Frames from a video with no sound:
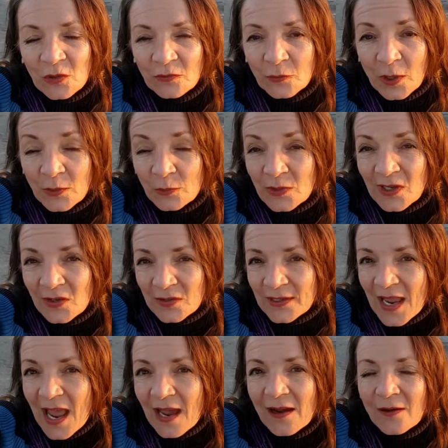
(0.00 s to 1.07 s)
of what we are
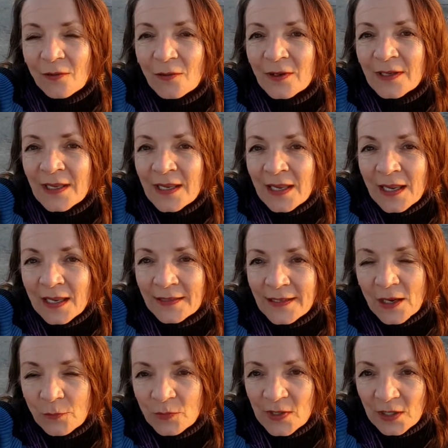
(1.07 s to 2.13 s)
now and
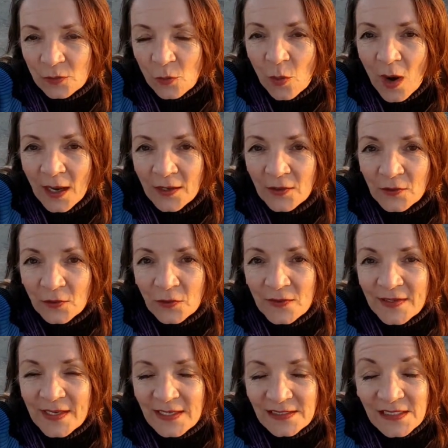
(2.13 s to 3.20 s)
that we acquire
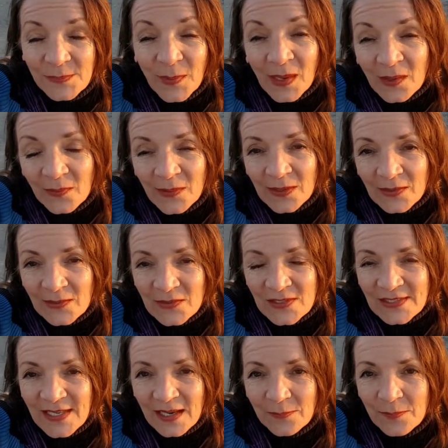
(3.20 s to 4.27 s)
the experience
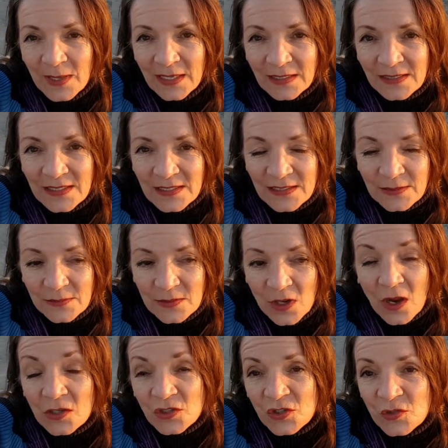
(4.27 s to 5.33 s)
that makes
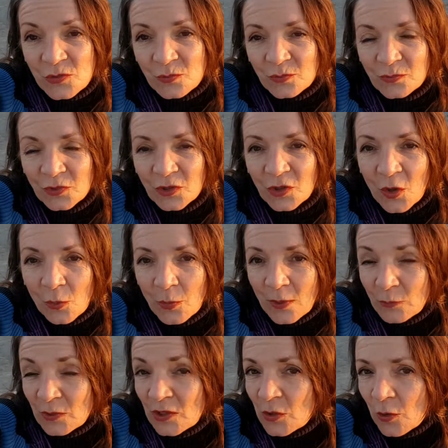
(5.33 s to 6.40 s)
us you know what
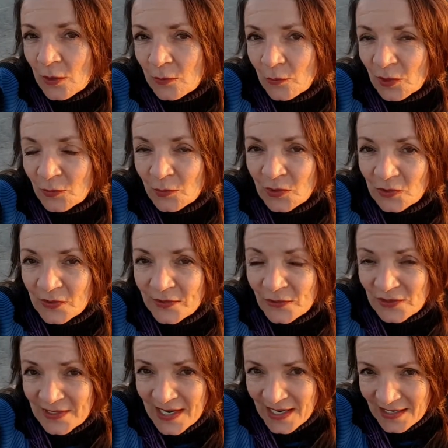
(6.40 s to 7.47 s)
we know and what we are
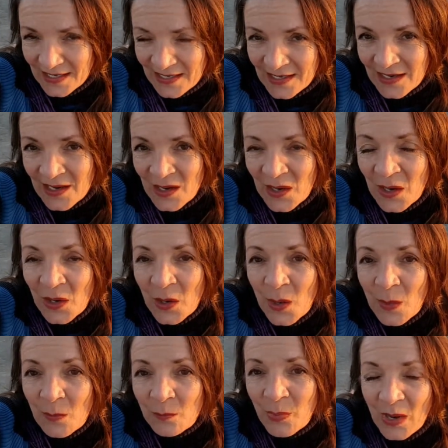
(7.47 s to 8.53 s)
today
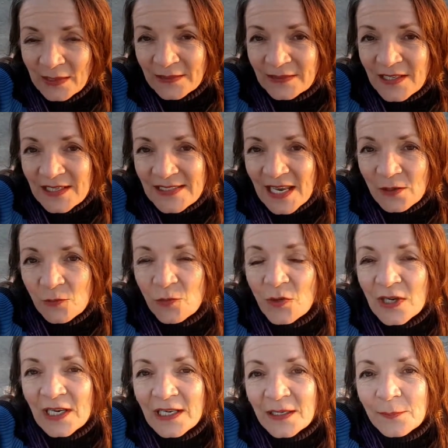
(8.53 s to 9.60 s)
but does that
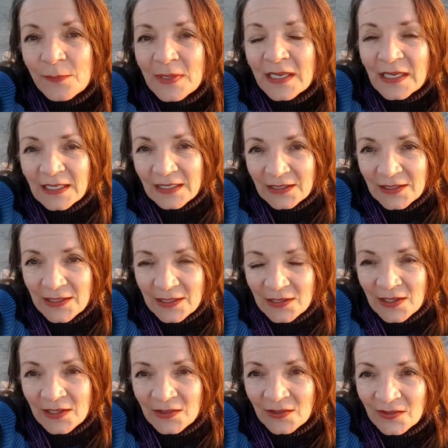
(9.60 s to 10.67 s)
really mean
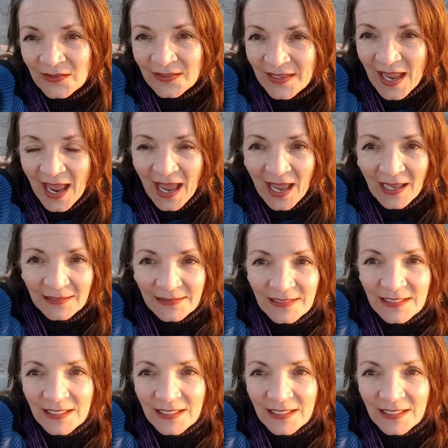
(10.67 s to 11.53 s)
that